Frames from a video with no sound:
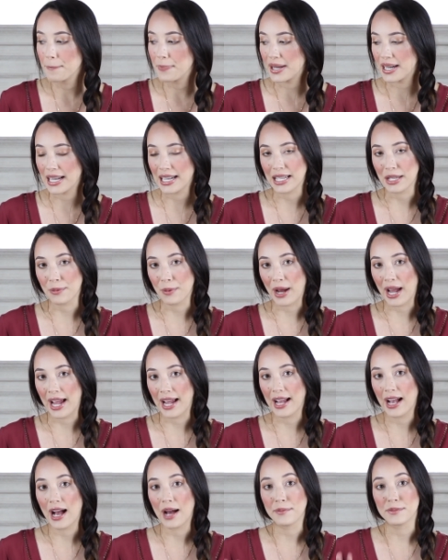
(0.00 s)
But
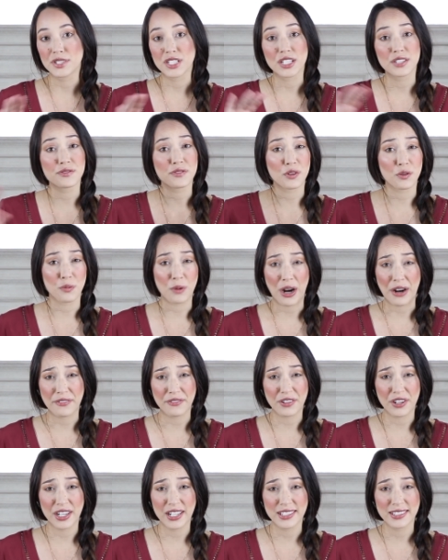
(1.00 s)
anyway, um, just for
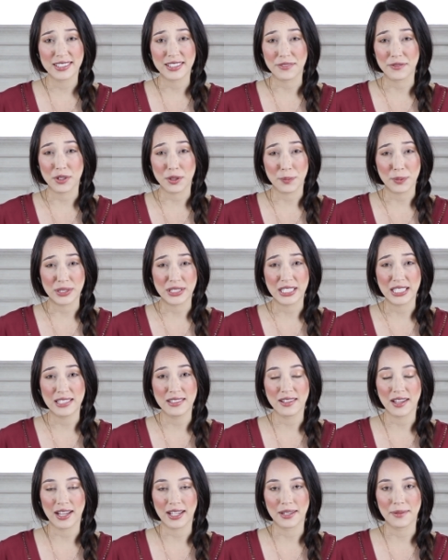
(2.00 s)
reference, if you're
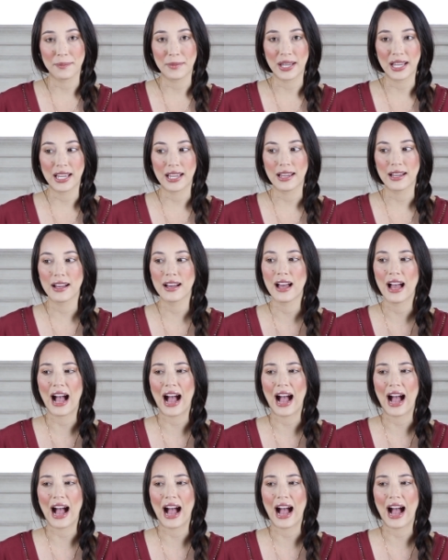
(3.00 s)
petite like me,